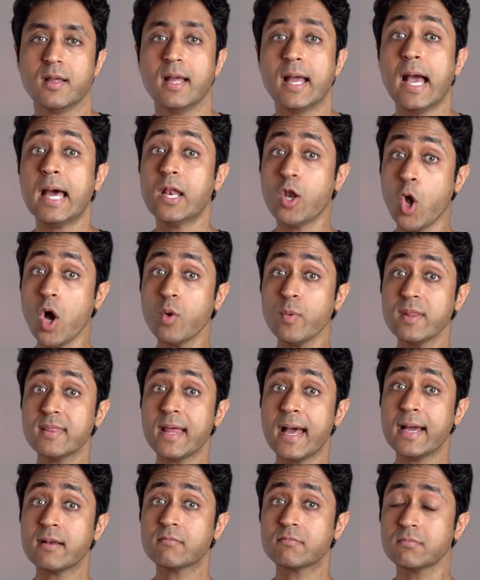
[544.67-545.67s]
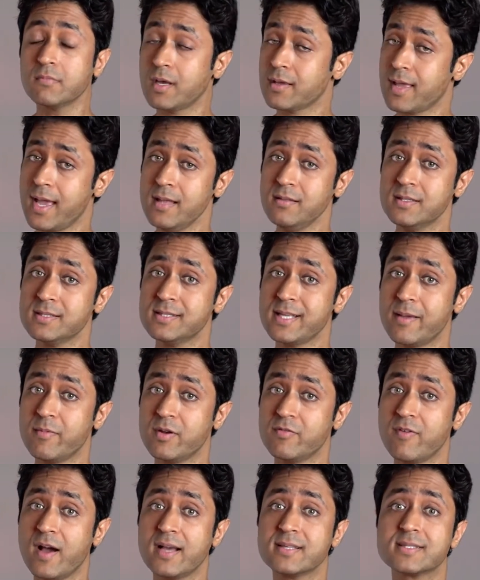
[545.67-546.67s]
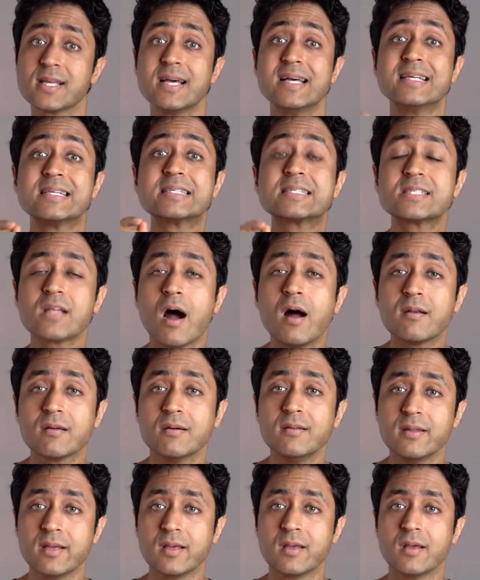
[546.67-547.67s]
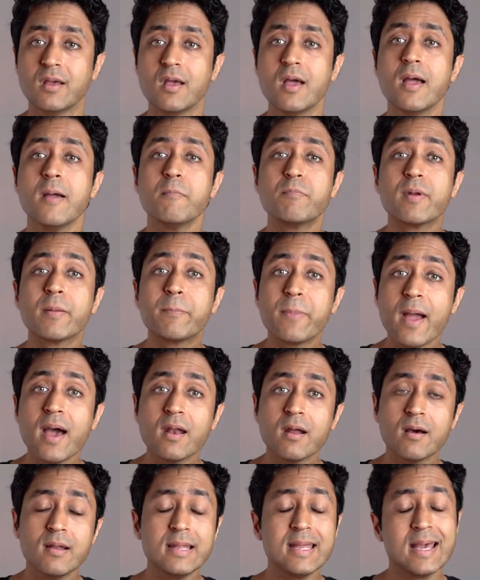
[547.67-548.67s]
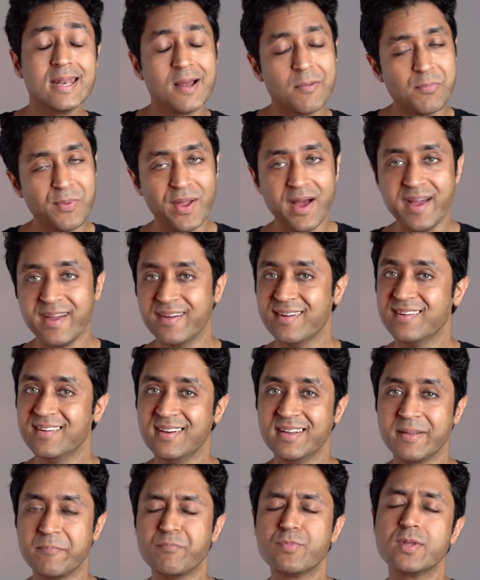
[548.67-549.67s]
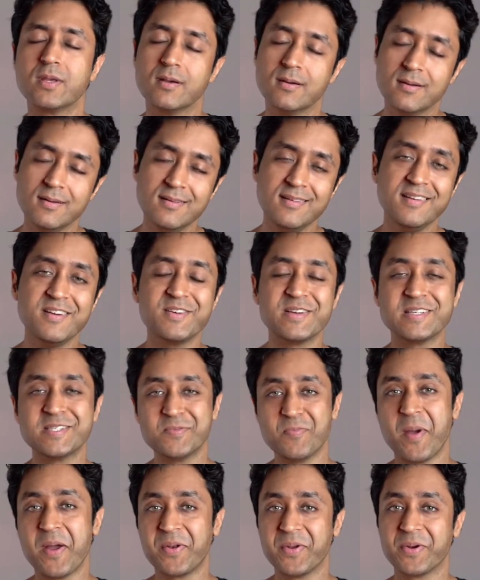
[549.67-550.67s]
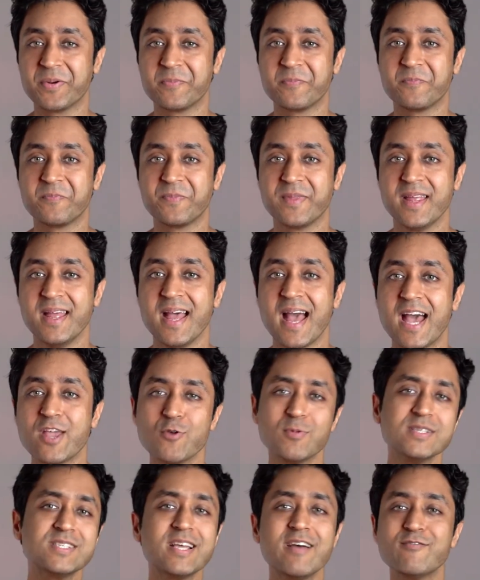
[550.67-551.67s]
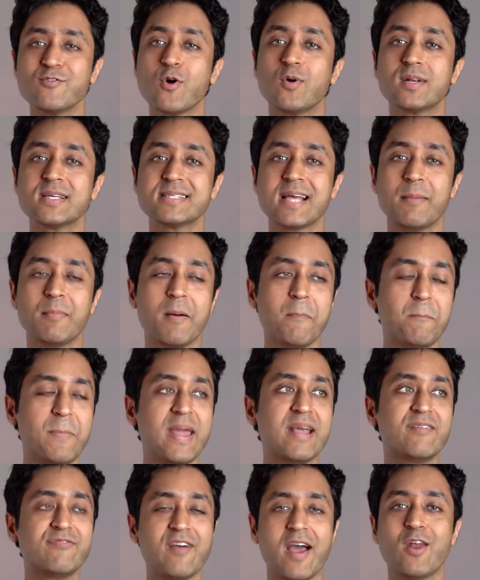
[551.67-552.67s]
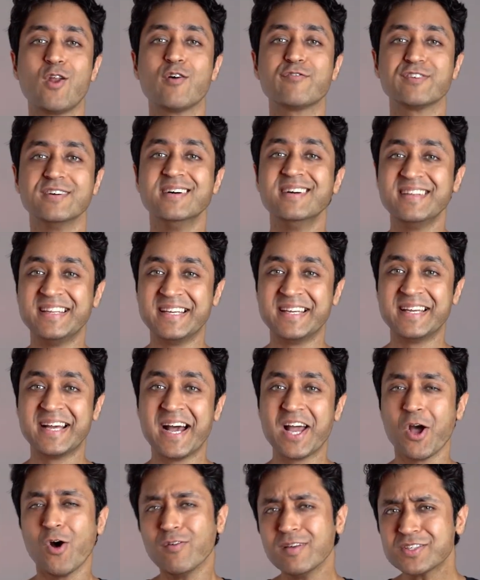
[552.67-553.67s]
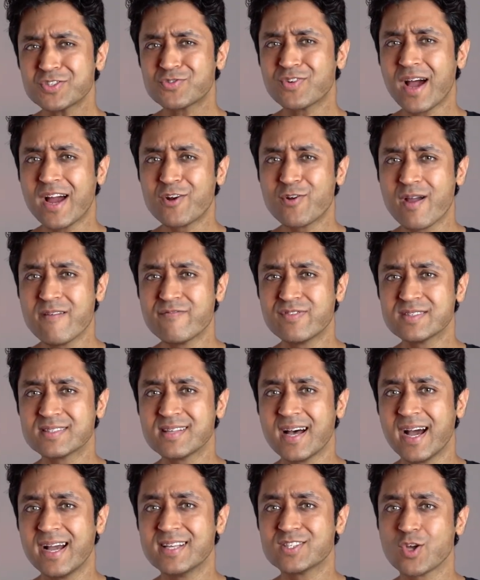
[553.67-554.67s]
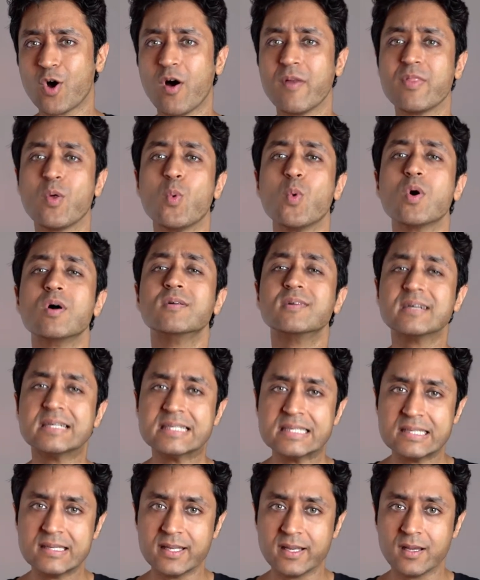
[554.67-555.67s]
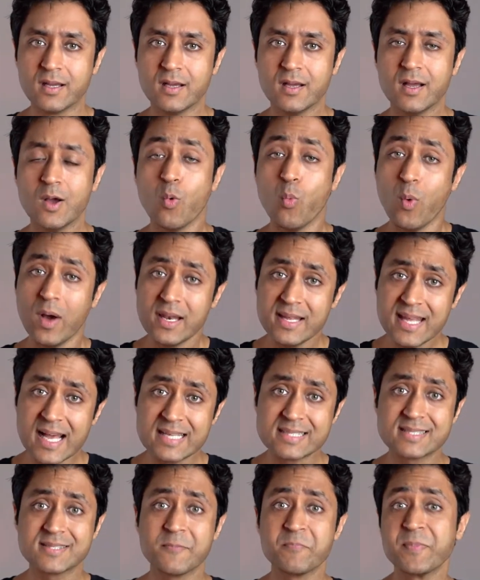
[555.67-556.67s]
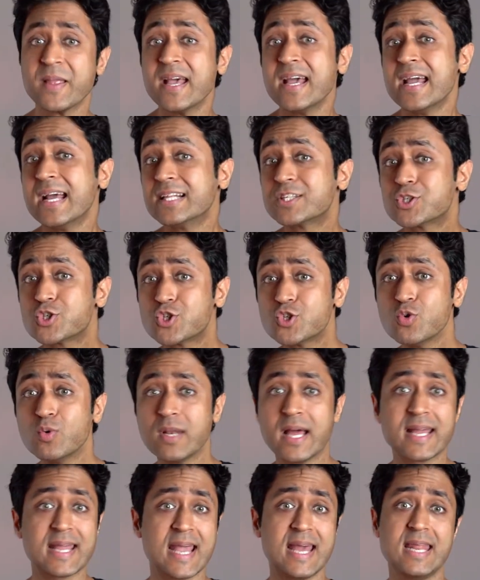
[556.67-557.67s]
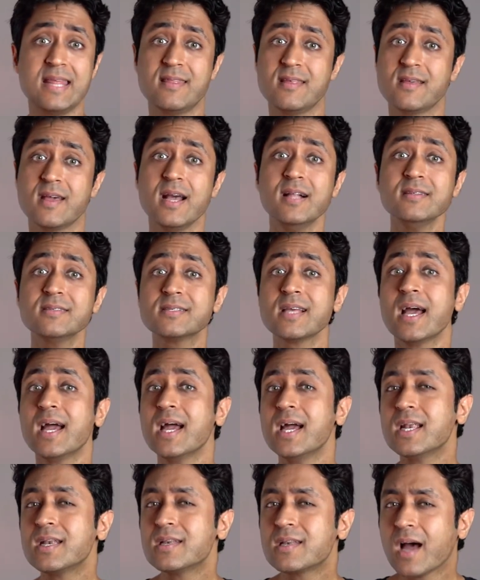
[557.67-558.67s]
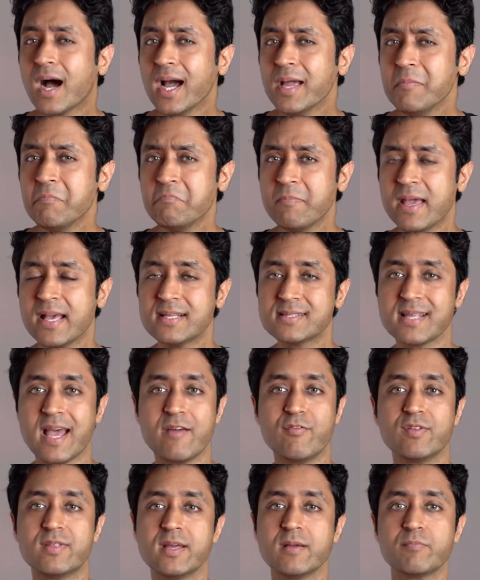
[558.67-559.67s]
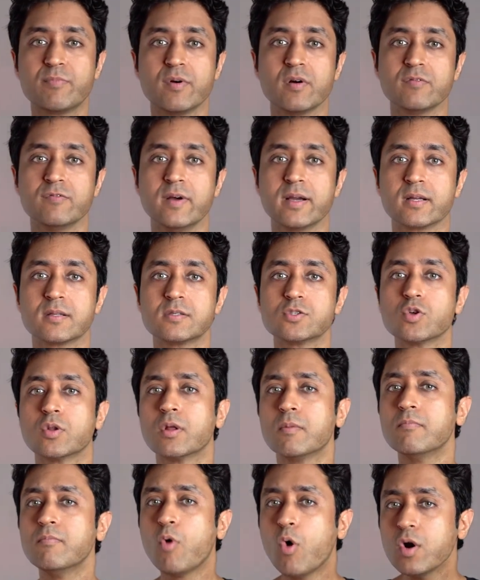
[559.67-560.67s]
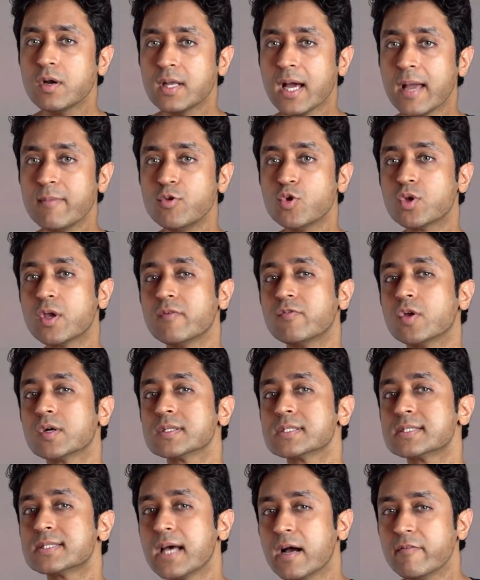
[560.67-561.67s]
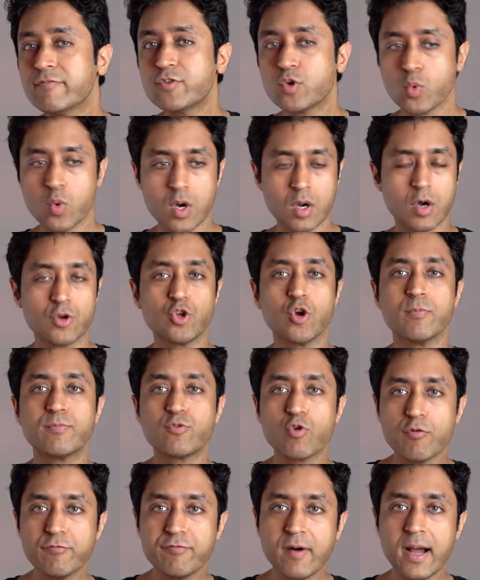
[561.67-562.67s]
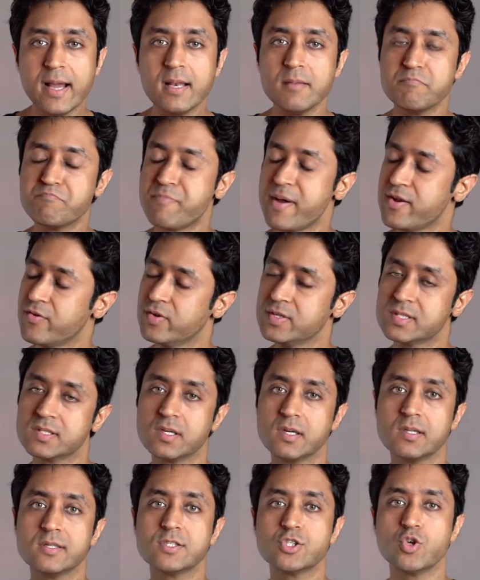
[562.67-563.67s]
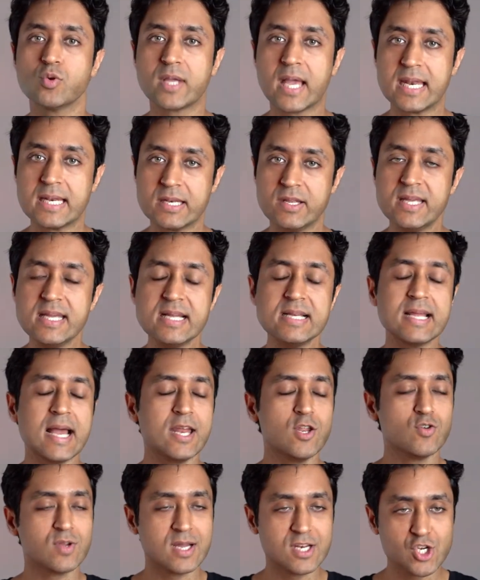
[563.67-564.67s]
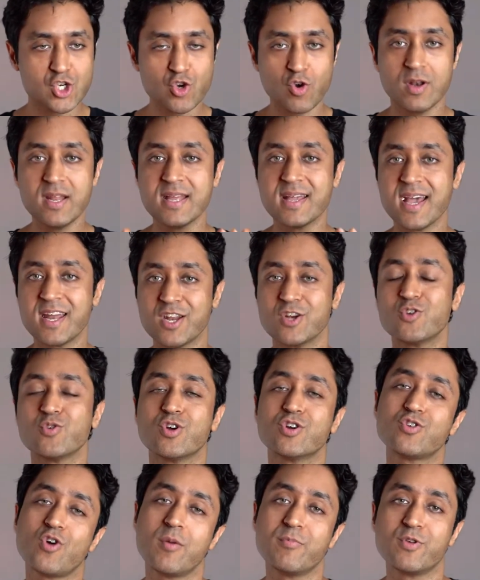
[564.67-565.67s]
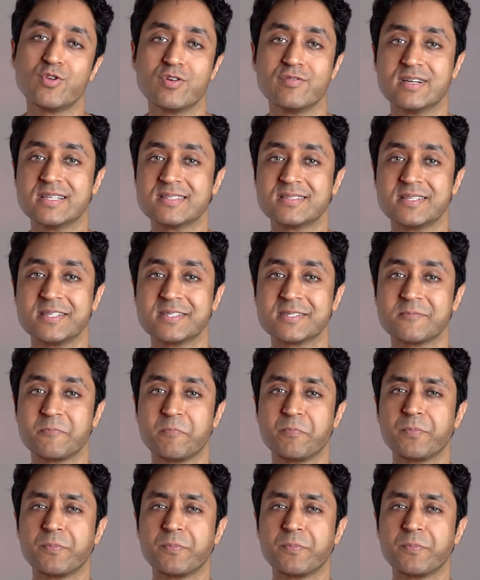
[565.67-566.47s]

And along with that, again the same advice, start early, prepare early and apply early. The earlier is better. You must have noticed I'm a big fan of early. I always try to emphasize on the word early. Well, yes, it's true like anything else, time makes everything perfect. So the more time you give yourself to work on your profile, better results you can yield and you can surely get into your top universities.